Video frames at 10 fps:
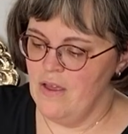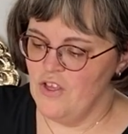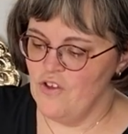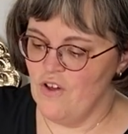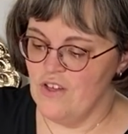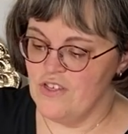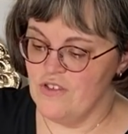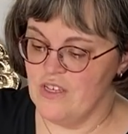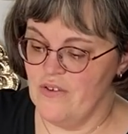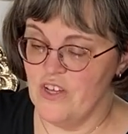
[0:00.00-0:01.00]
You'll also
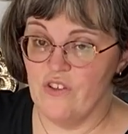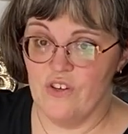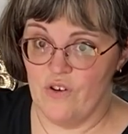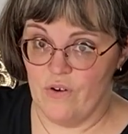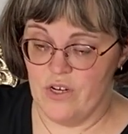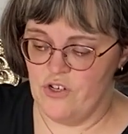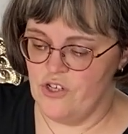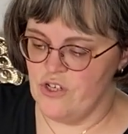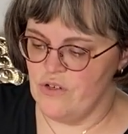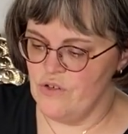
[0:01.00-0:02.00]
see I've included orange
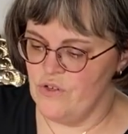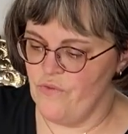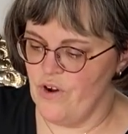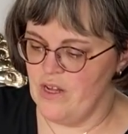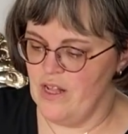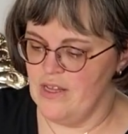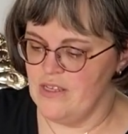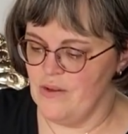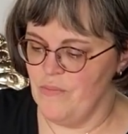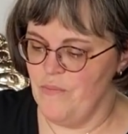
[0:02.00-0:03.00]
juice for a
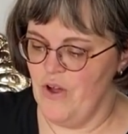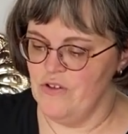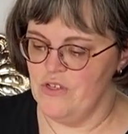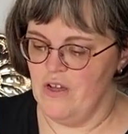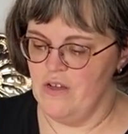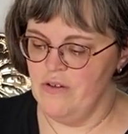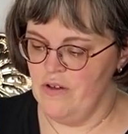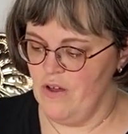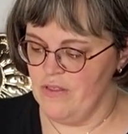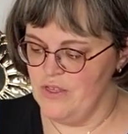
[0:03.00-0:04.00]
classic mimosa
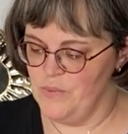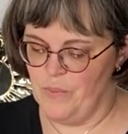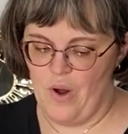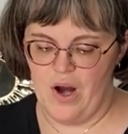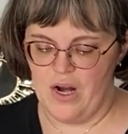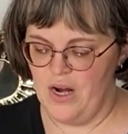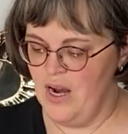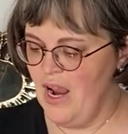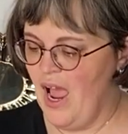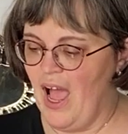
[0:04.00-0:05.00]
on this bar.
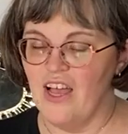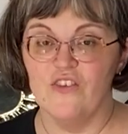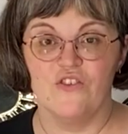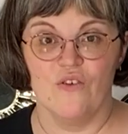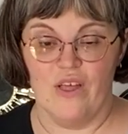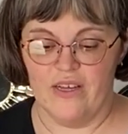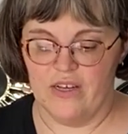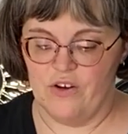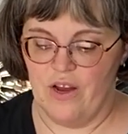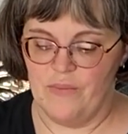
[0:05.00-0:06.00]
I also like a
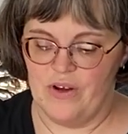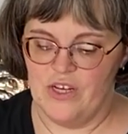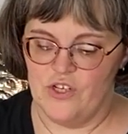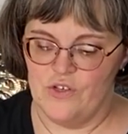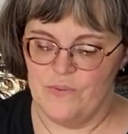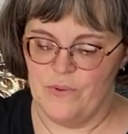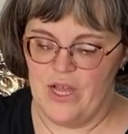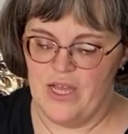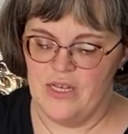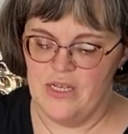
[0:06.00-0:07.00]
cranberry juice
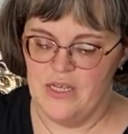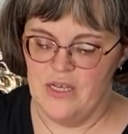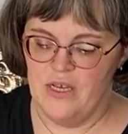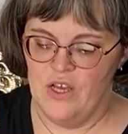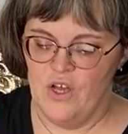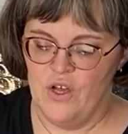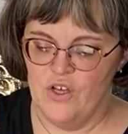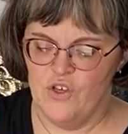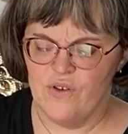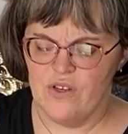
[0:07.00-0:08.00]
blend.
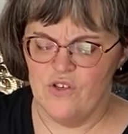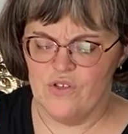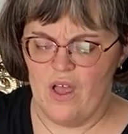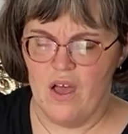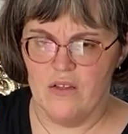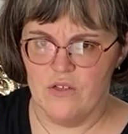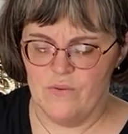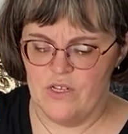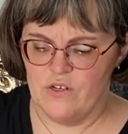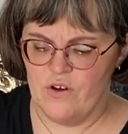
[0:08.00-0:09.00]
You can use
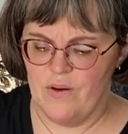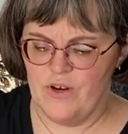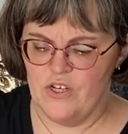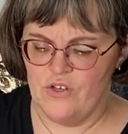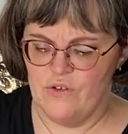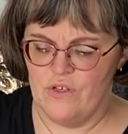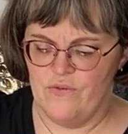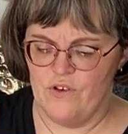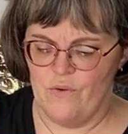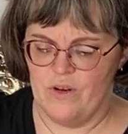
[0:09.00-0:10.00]
unsweetened cranberry juice if
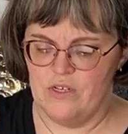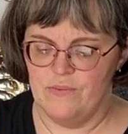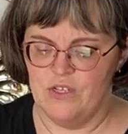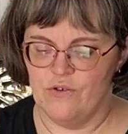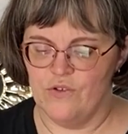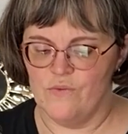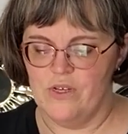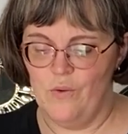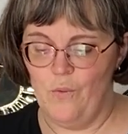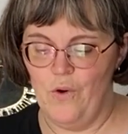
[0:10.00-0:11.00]
you don't want it to be too
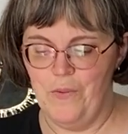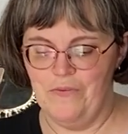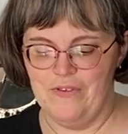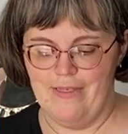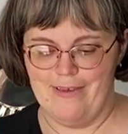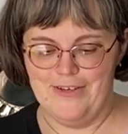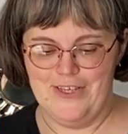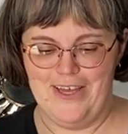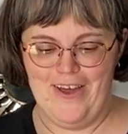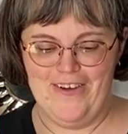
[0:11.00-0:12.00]
sweet. Whoops, there she
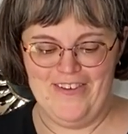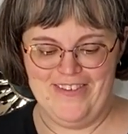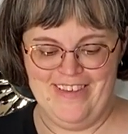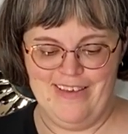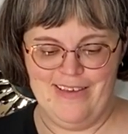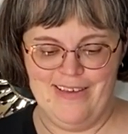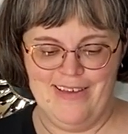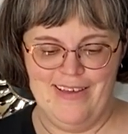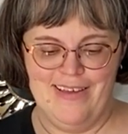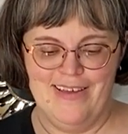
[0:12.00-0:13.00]
goes.
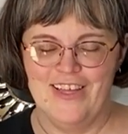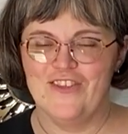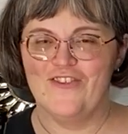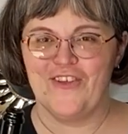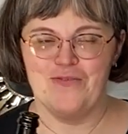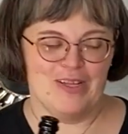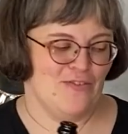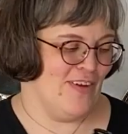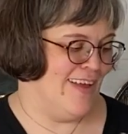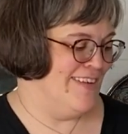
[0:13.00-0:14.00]
So much
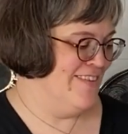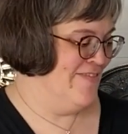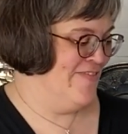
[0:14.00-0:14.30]
fun.